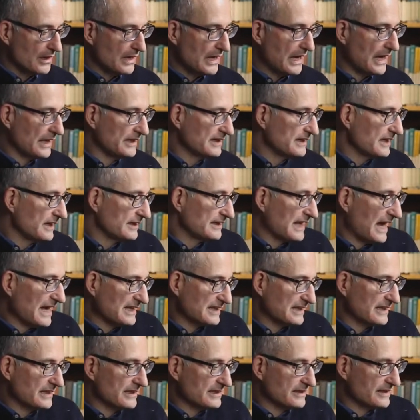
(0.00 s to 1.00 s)
And the
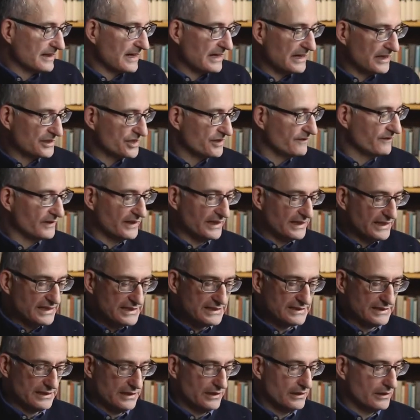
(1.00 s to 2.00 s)
task is relatively
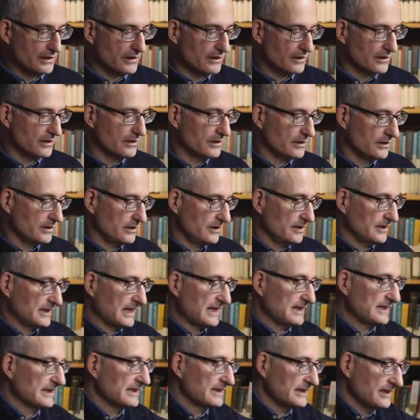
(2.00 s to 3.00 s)
easy. The
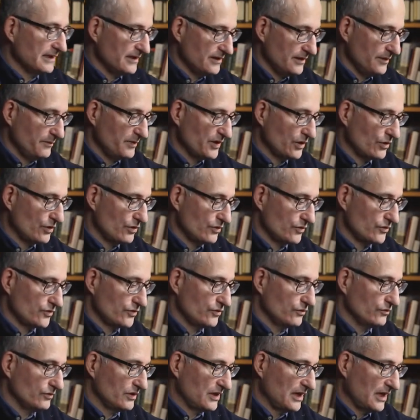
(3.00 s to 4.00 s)
task is easy
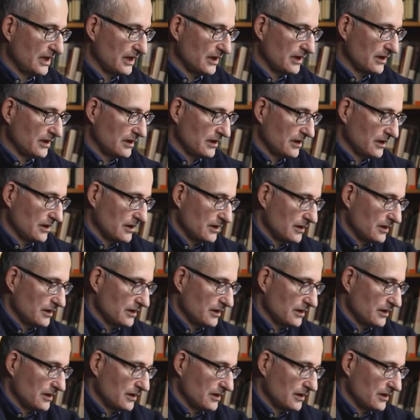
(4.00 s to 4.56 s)
because you take